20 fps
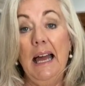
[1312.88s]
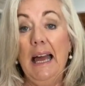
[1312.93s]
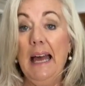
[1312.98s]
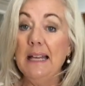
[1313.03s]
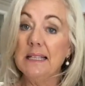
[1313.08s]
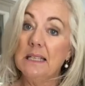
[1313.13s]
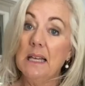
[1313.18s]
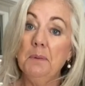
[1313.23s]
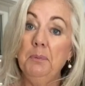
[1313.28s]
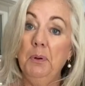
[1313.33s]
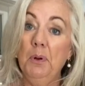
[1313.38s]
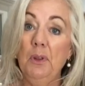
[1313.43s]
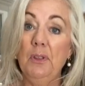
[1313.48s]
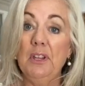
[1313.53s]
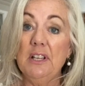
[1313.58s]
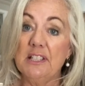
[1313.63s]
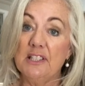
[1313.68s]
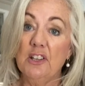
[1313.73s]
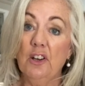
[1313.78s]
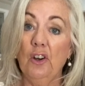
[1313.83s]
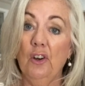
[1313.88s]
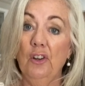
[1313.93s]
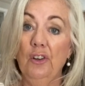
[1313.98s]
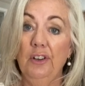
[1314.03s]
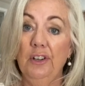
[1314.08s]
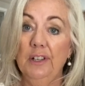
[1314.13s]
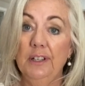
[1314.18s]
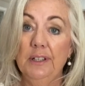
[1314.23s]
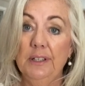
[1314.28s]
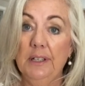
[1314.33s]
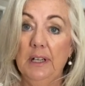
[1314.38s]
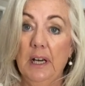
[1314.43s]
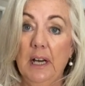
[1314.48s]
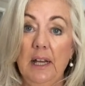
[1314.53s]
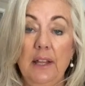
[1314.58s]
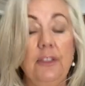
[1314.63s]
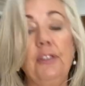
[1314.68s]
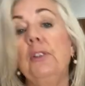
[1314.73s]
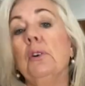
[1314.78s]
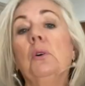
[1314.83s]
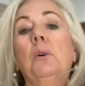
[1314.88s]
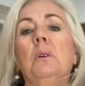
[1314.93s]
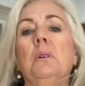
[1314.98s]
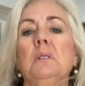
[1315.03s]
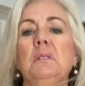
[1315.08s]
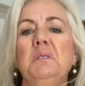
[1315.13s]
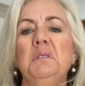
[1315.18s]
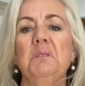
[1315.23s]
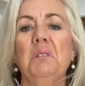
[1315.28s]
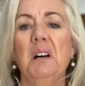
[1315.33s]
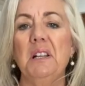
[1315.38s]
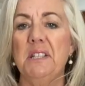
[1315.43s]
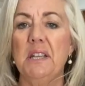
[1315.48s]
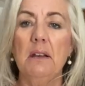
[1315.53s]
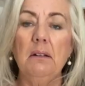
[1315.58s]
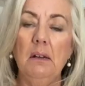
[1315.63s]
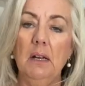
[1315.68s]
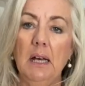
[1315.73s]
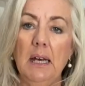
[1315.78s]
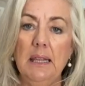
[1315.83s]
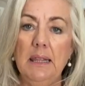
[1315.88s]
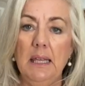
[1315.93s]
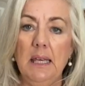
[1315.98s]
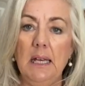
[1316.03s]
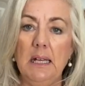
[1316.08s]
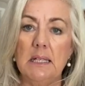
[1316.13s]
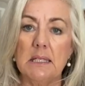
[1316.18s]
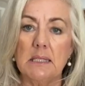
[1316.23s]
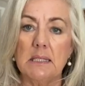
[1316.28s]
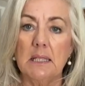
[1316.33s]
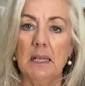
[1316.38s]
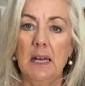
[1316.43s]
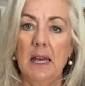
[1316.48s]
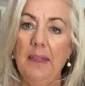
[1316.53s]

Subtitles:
As I put this on, I thought, oh, I don't like this.